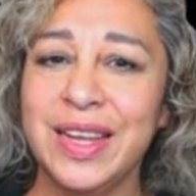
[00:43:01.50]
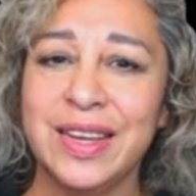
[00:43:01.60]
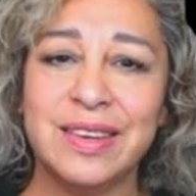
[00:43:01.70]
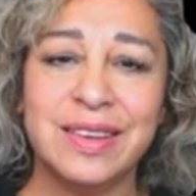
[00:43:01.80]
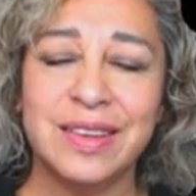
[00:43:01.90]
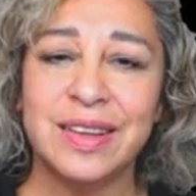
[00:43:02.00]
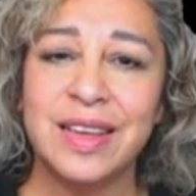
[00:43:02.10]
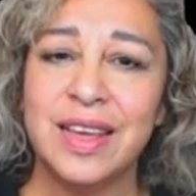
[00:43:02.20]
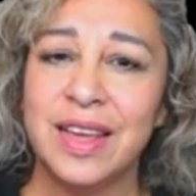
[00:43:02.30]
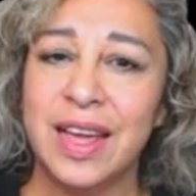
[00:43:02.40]
it
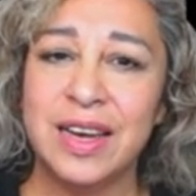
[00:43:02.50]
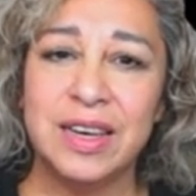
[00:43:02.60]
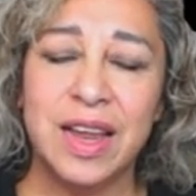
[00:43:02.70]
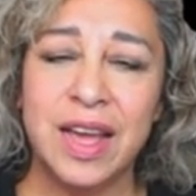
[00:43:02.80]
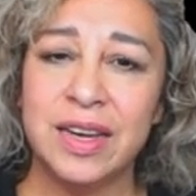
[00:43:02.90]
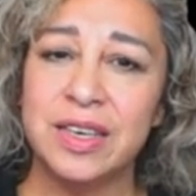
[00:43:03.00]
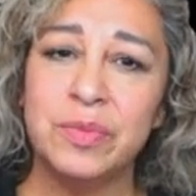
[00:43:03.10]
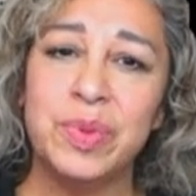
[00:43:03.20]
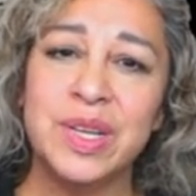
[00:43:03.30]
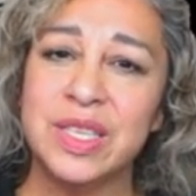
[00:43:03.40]
and to
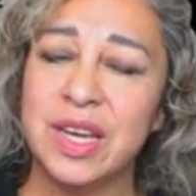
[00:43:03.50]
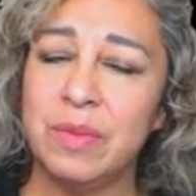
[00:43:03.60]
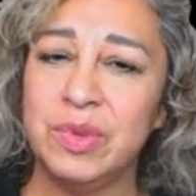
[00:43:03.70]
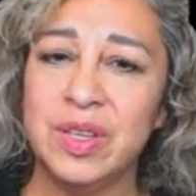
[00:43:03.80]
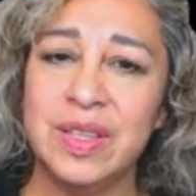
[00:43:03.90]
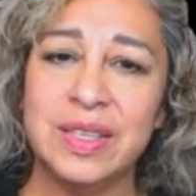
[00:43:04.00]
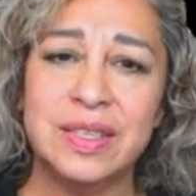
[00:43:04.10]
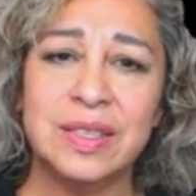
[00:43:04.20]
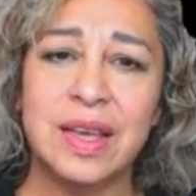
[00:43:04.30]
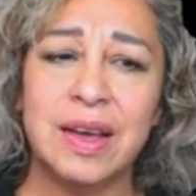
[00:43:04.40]
put a stop to
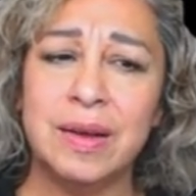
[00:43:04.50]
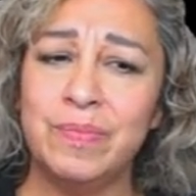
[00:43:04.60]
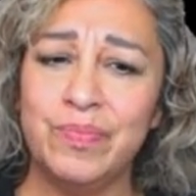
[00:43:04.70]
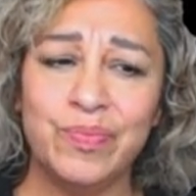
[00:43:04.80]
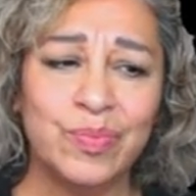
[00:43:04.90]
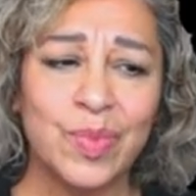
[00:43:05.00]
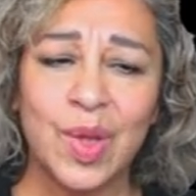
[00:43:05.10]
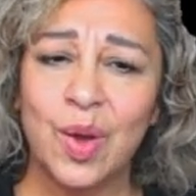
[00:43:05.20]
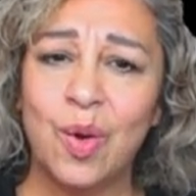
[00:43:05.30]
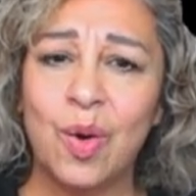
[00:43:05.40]
this
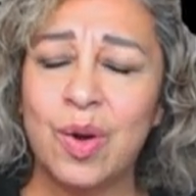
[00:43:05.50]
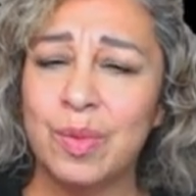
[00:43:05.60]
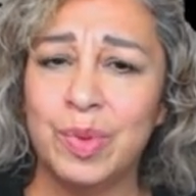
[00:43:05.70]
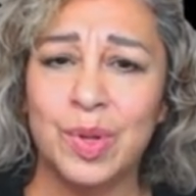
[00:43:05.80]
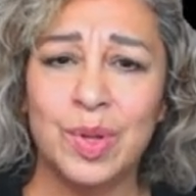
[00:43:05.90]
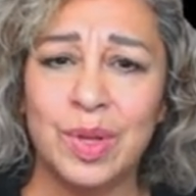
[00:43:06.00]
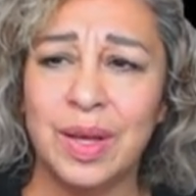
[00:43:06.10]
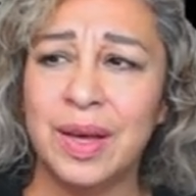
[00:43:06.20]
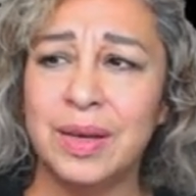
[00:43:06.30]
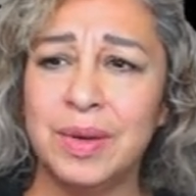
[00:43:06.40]
horrible
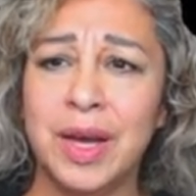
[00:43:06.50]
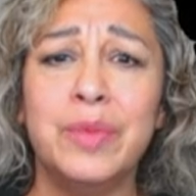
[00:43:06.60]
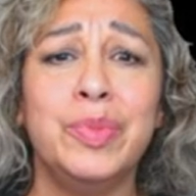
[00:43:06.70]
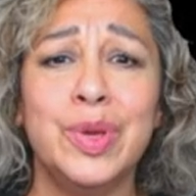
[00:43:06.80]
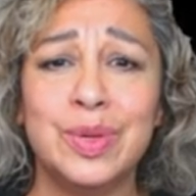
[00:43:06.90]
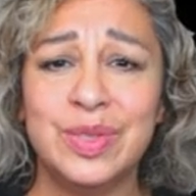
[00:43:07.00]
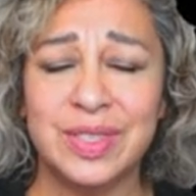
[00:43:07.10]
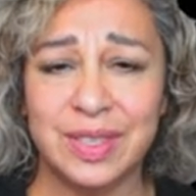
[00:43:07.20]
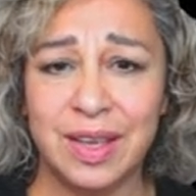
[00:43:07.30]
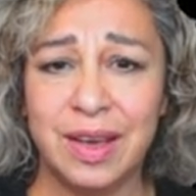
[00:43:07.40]

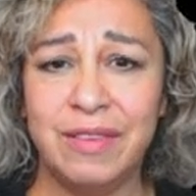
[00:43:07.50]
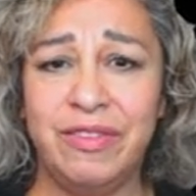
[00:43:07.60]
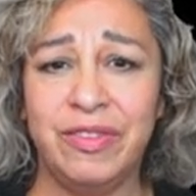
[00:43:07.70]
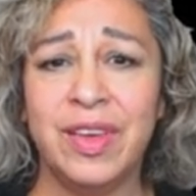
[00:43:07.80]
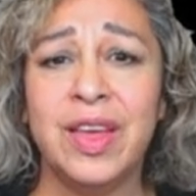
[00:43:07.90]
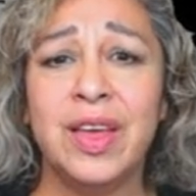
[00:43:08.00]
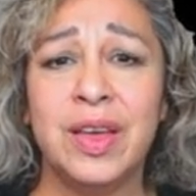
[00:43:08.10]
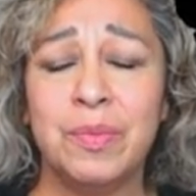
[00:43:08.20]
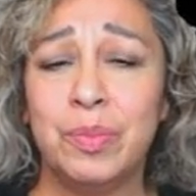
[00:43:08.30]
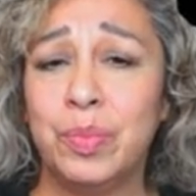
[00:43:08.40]
abuse of
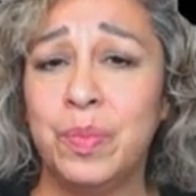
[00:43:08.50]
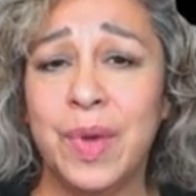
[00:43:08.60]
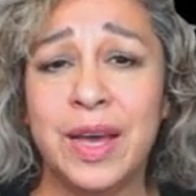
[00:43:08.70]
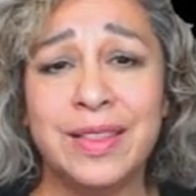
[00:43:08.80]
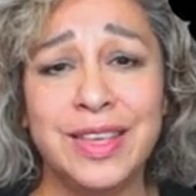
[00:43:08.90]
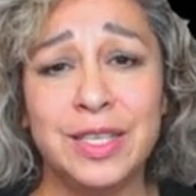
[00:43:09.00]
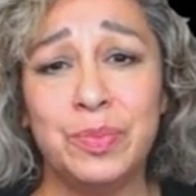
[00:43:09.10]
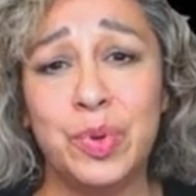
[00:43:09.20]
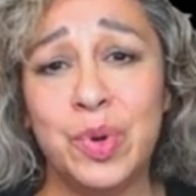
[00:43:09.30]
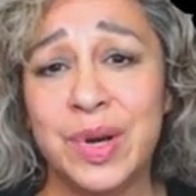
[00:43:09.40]
these
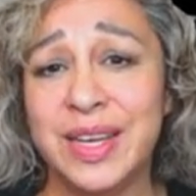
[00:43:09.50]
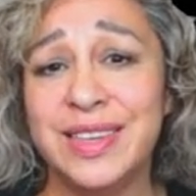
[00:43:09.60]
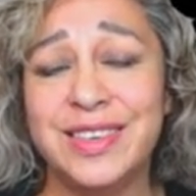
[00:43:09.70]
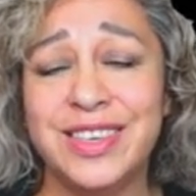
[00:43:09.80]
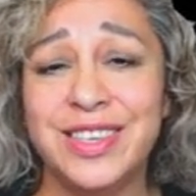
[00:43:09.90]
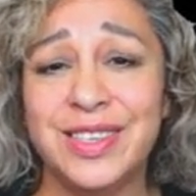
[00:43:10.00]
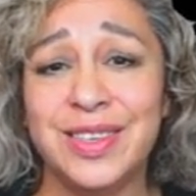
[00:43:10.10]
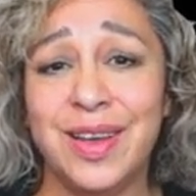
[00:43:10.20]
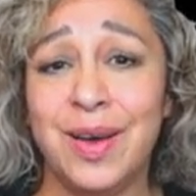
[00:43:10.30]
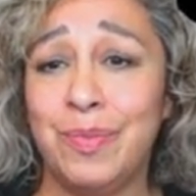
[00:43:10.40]
poor indigenous
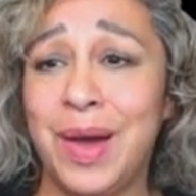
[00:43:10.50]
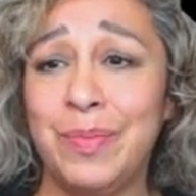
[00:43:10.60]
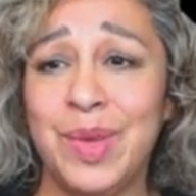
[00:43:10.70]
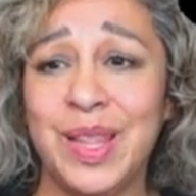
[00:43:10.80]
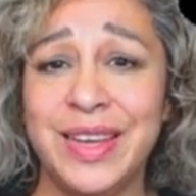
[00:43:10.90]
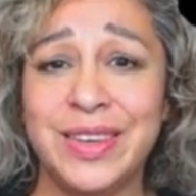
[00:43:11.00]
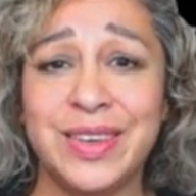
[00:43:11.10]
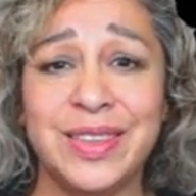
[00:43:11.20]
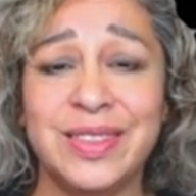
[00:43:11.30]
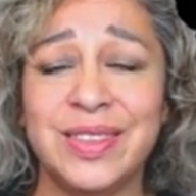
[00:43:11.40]

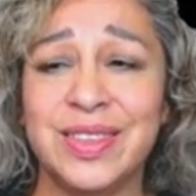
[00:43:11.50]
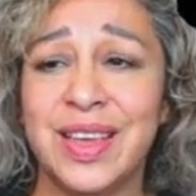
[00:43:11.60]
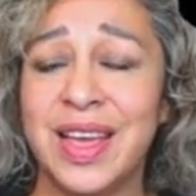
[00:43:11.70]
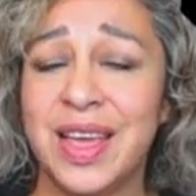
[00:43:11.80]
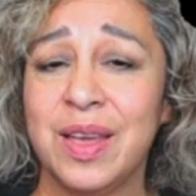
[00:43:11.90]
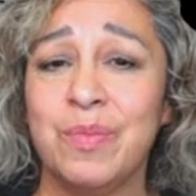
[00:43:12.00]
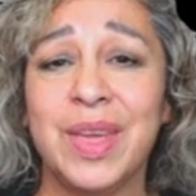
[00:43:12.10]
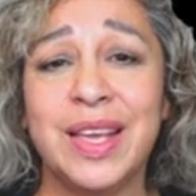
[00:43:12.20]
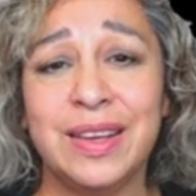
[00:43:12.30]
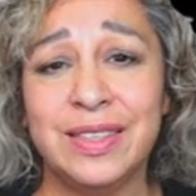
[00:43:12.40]
populations.
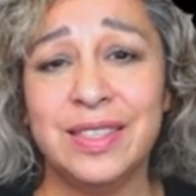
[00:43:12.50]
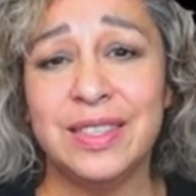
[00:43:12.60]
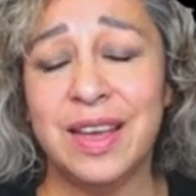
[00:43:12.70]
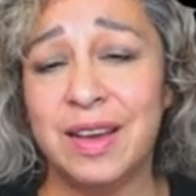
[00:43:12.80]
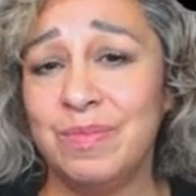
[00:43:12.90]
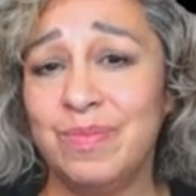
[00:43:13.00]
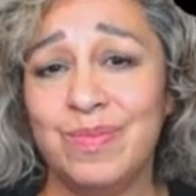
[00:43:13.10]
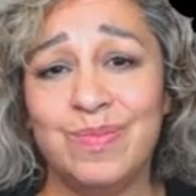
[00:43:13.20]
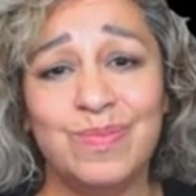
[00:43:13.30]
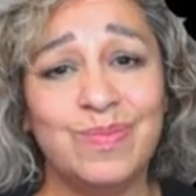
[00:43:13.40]
Because
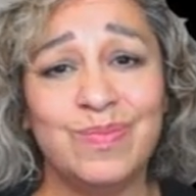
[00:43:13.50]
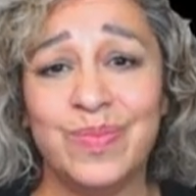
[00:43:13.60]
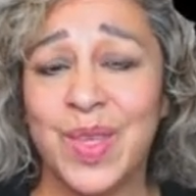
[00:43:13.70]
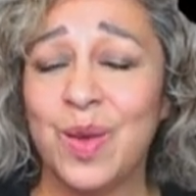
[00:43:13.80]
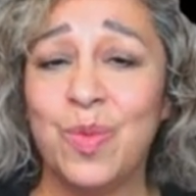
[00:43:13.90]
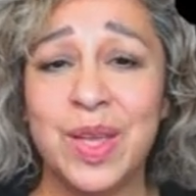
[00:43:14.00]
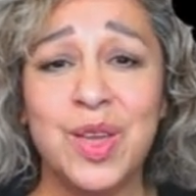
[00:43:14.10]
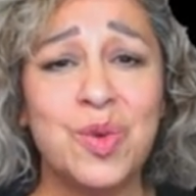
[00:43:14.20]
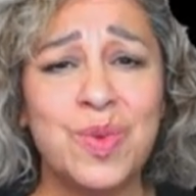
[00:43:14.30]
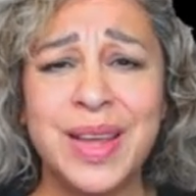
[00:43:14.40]
when
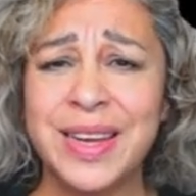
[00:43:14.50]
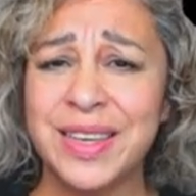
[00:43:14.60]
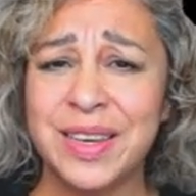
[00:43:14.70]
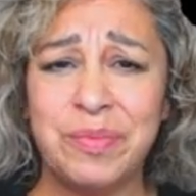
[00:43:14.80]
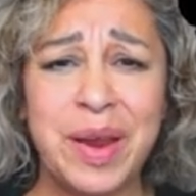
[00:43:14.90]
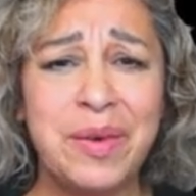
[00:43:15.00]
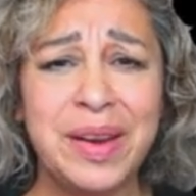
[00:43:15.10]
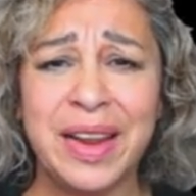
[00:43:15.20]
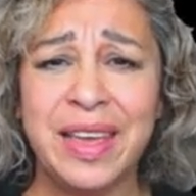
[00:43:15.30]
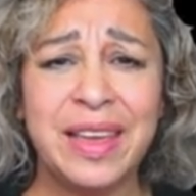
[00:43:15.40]
you're rich,
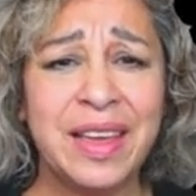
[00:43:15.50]
apparently,